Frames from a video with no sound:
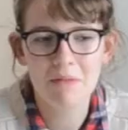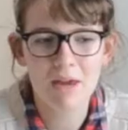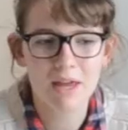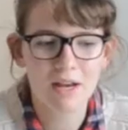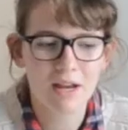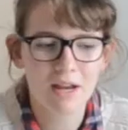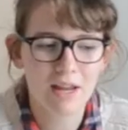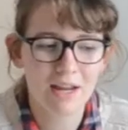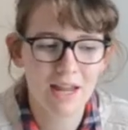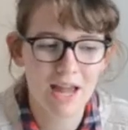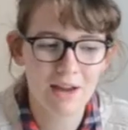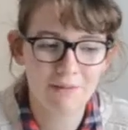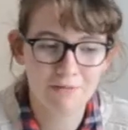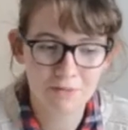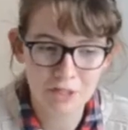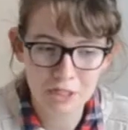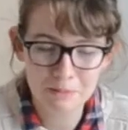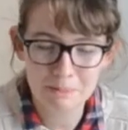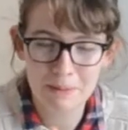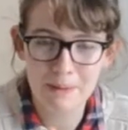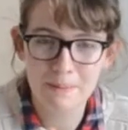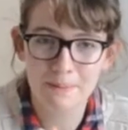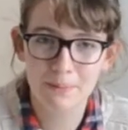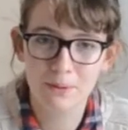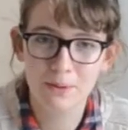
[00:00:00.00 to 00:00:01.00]
And I have two
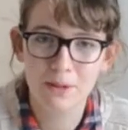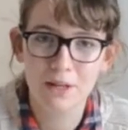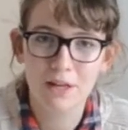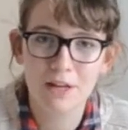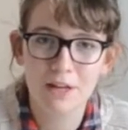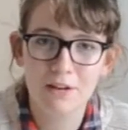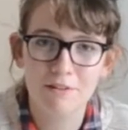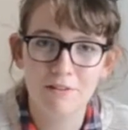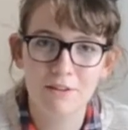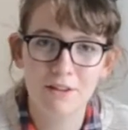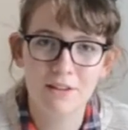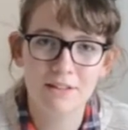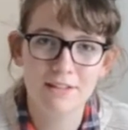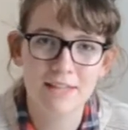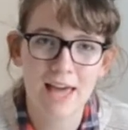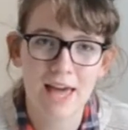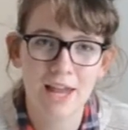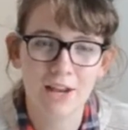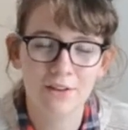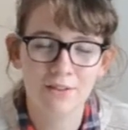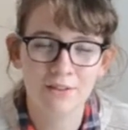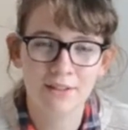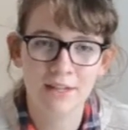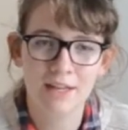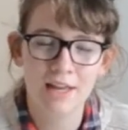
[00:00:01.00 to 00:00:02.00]
people for this
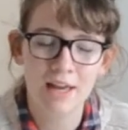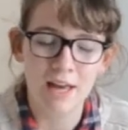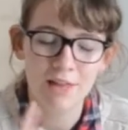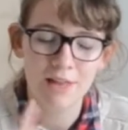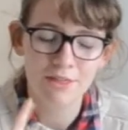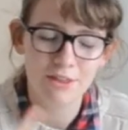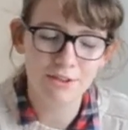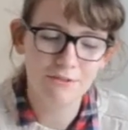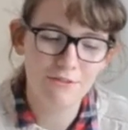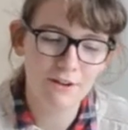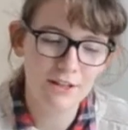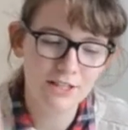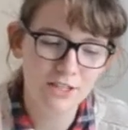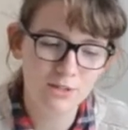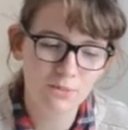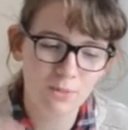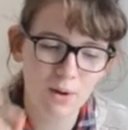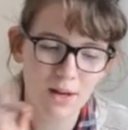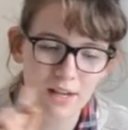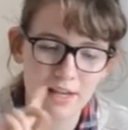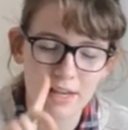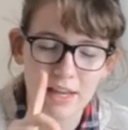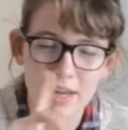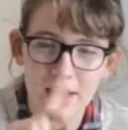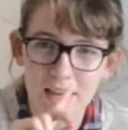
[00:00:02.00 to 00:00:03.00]
category. The first
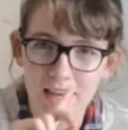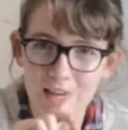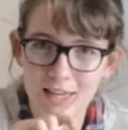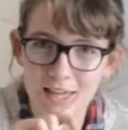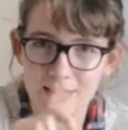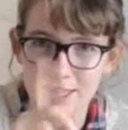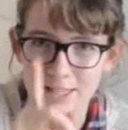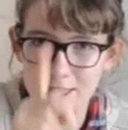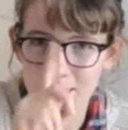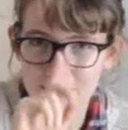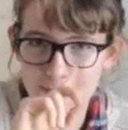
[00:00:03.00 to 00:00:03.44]
one is